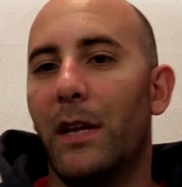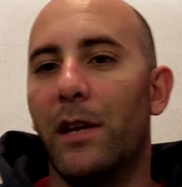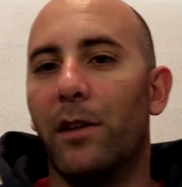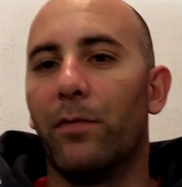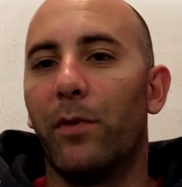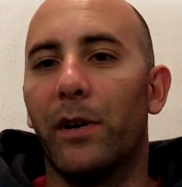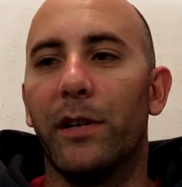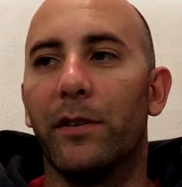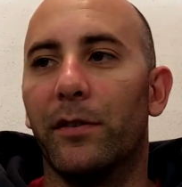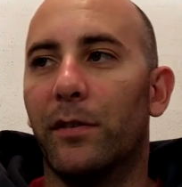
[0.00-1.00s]
it is what it
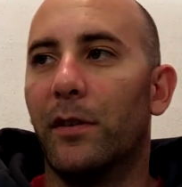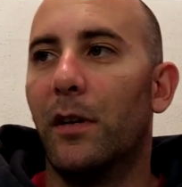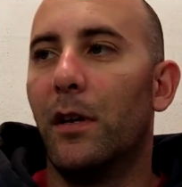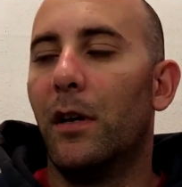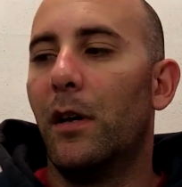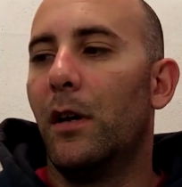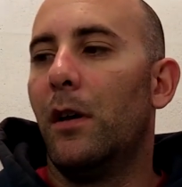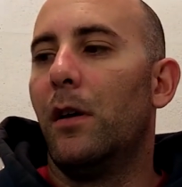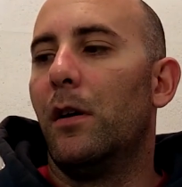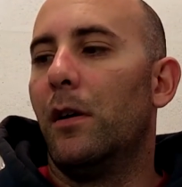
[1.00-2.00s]
is.
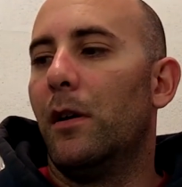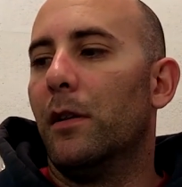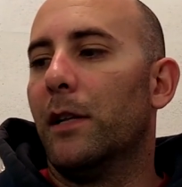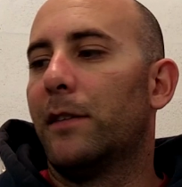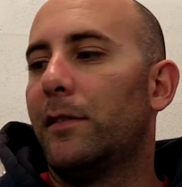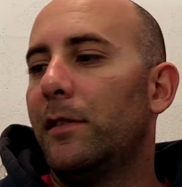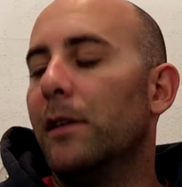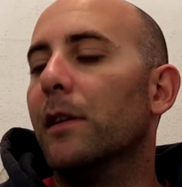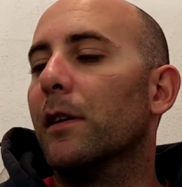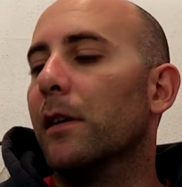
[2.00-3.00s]
Let's
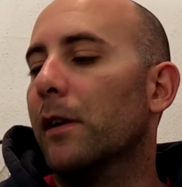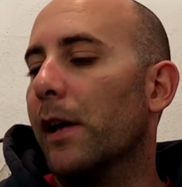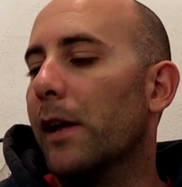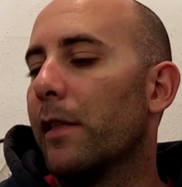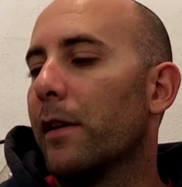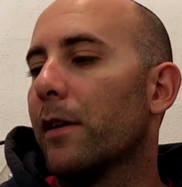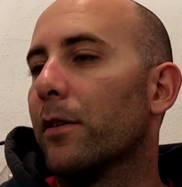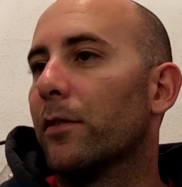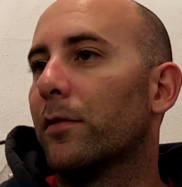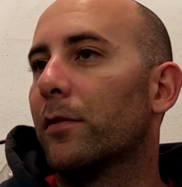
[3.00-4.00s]
see, anything
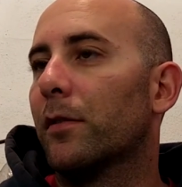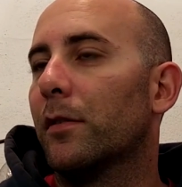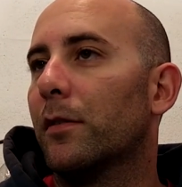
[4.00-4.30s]
else?